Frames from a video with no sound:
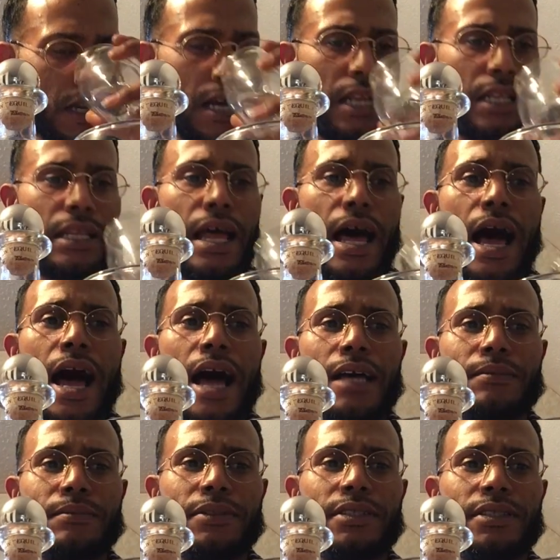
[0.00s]

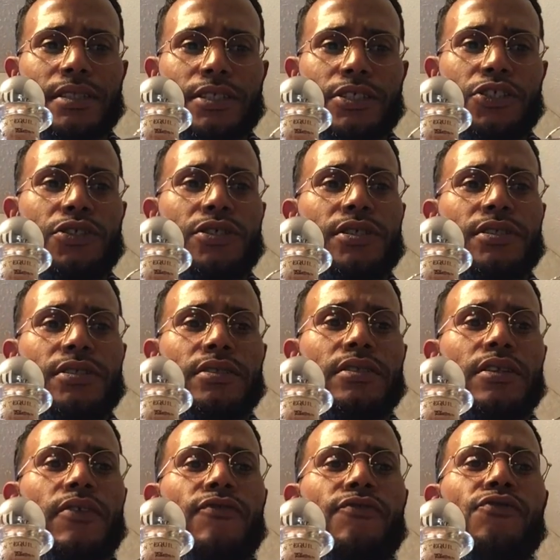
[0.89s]
lime
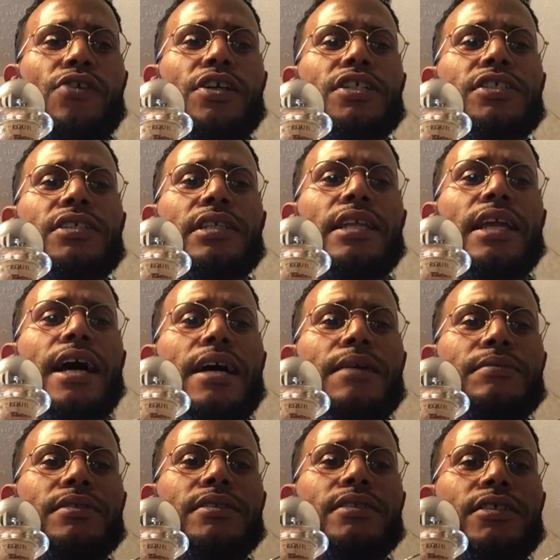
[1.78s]
citrus, a fresh
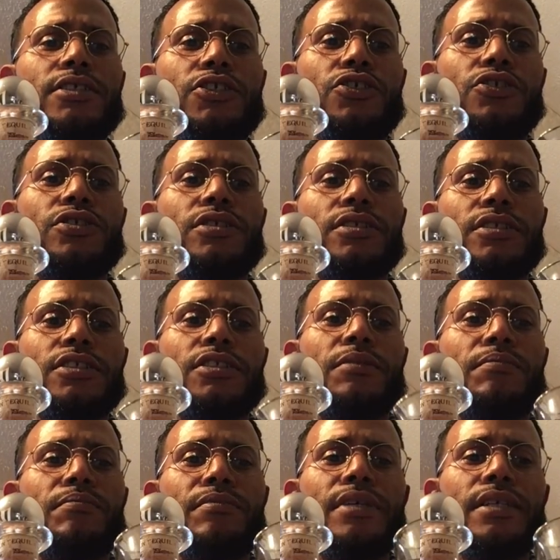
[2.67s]
lime citrus
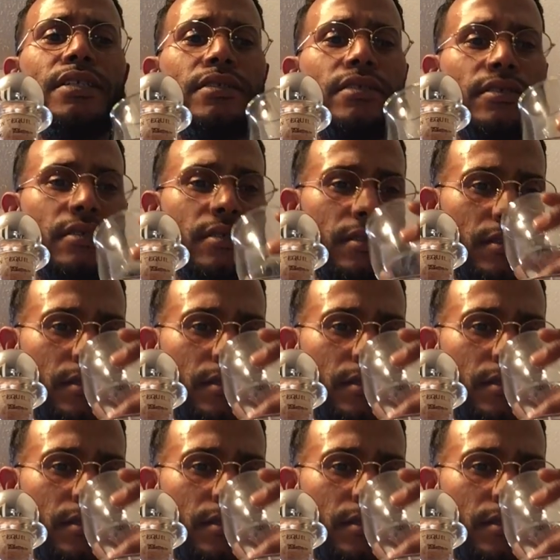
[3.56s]
mint